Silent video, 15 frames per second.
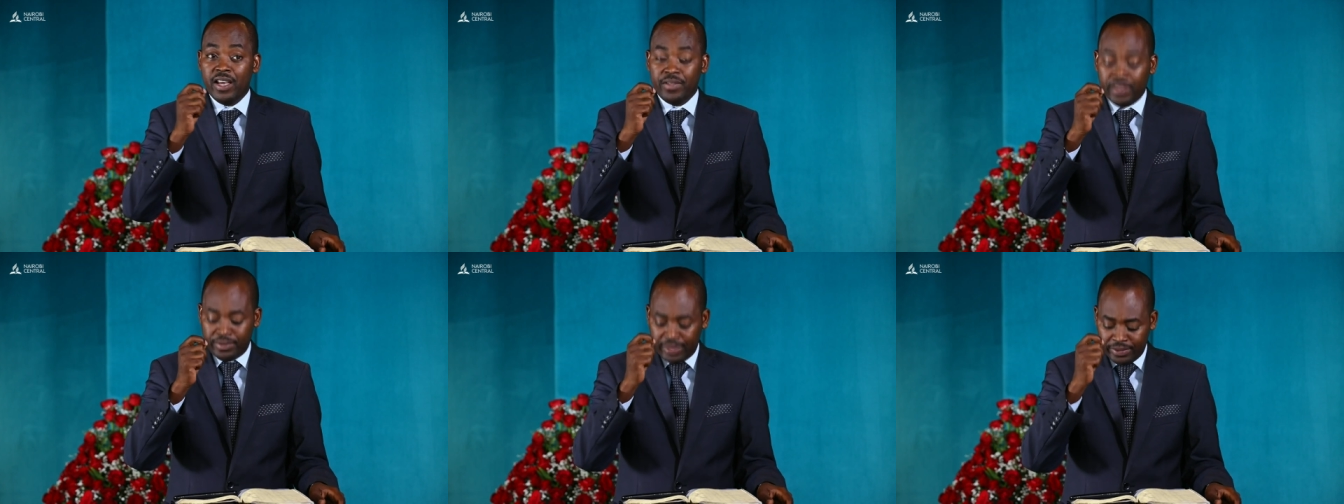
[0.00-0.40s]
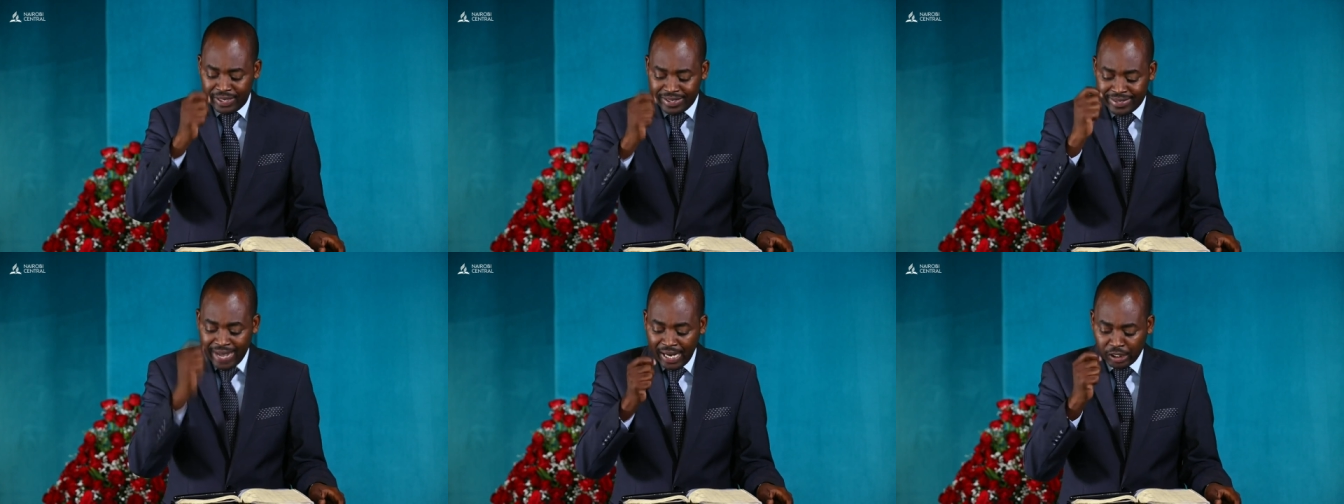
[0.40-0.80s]
the,
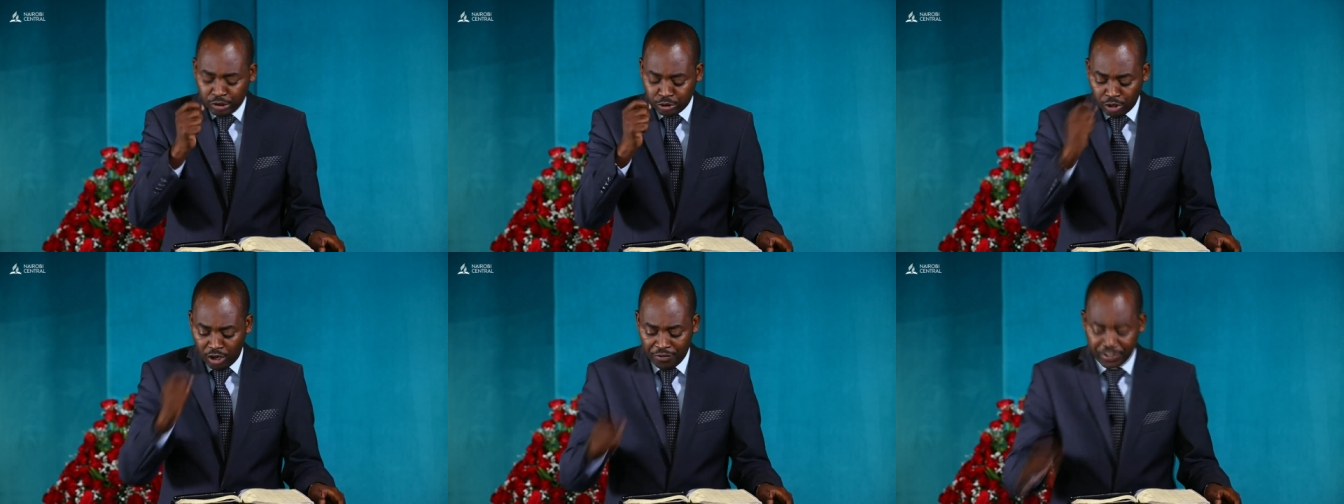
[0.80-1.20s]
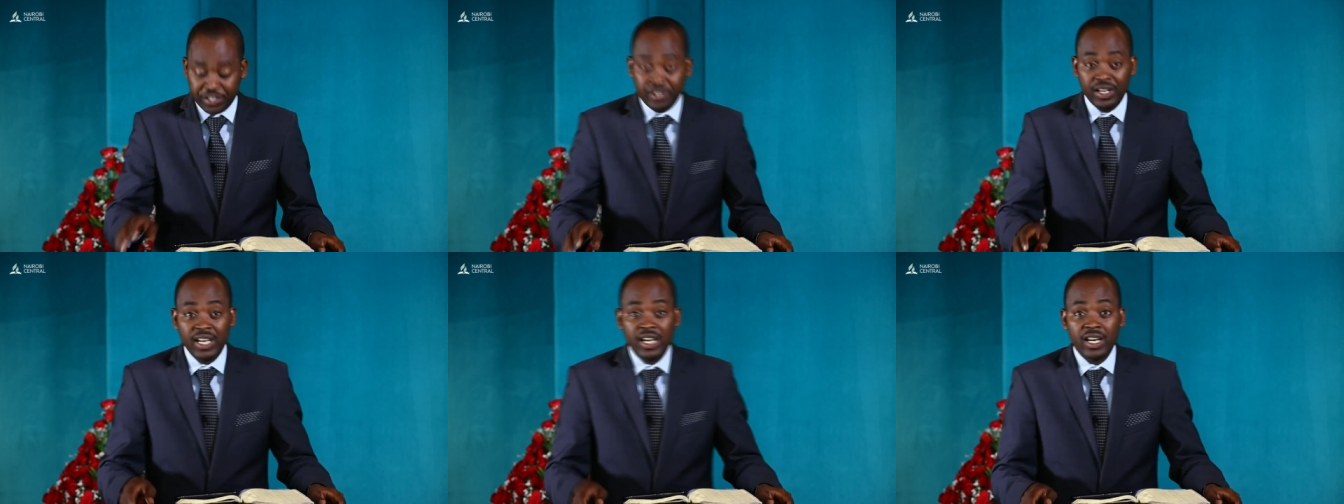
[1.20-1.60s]
the text
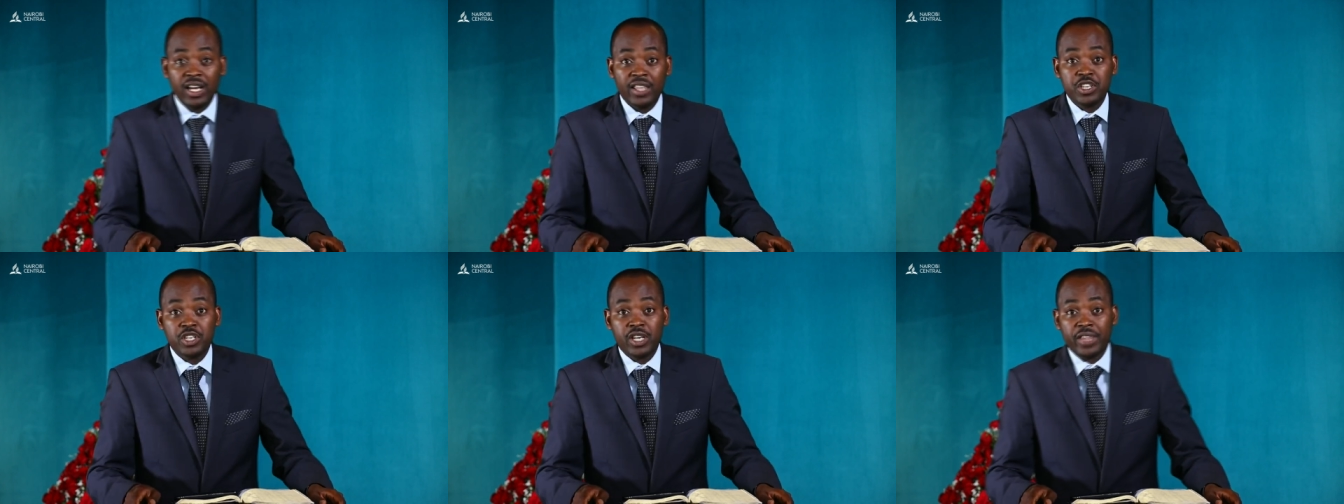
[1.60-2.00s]
of uh,